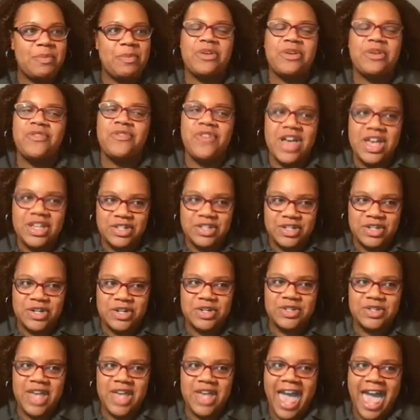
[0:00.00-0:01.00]

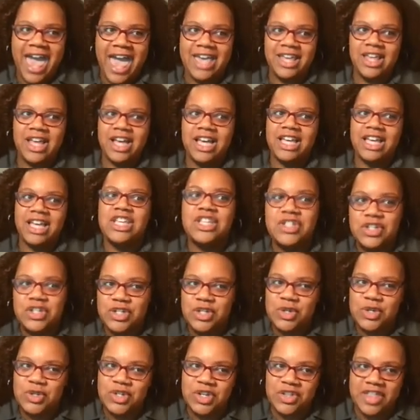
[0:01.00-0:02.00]
professors at an
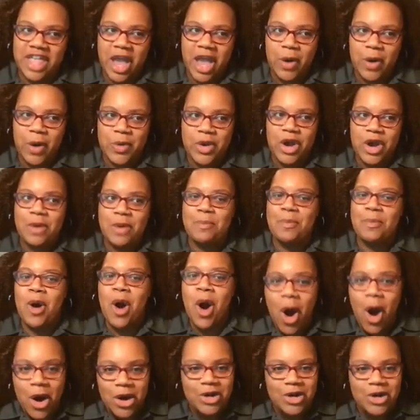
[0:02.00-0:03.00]
institution that we are
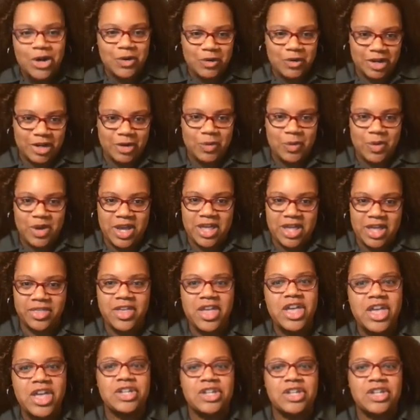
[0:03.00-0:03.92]
partnering with.